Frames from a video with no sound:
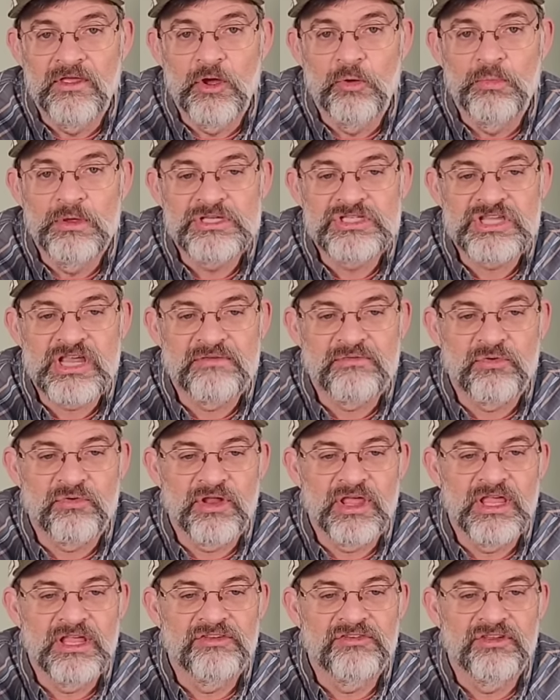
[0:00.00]
there'll be several
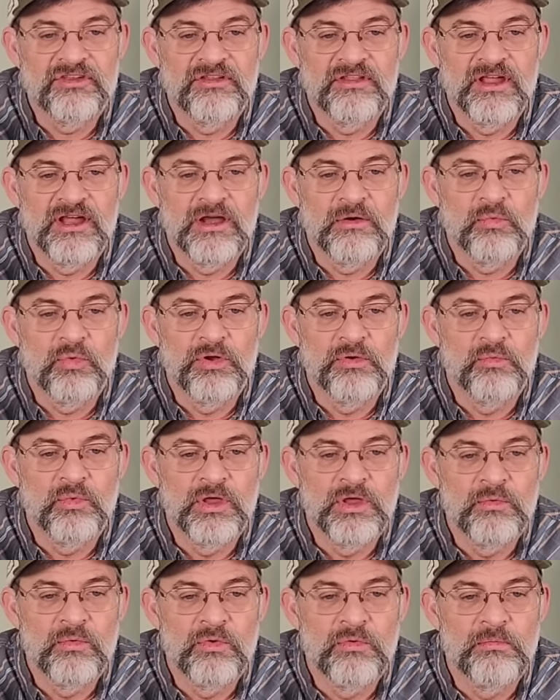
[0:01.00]
days in there when
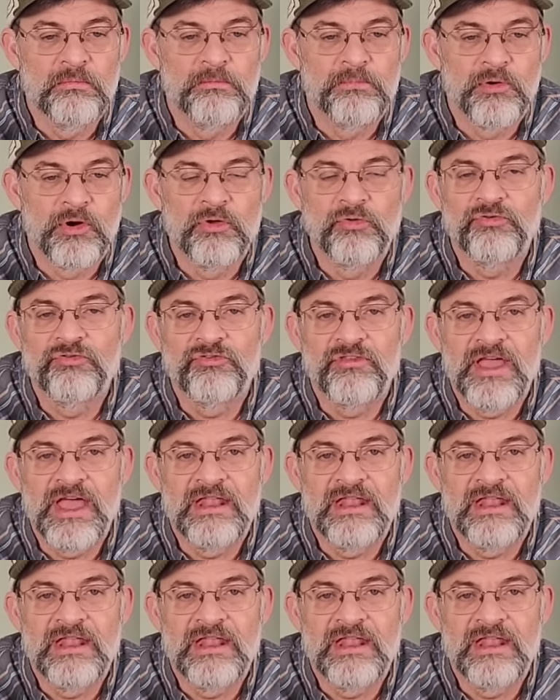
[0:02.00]
we will broach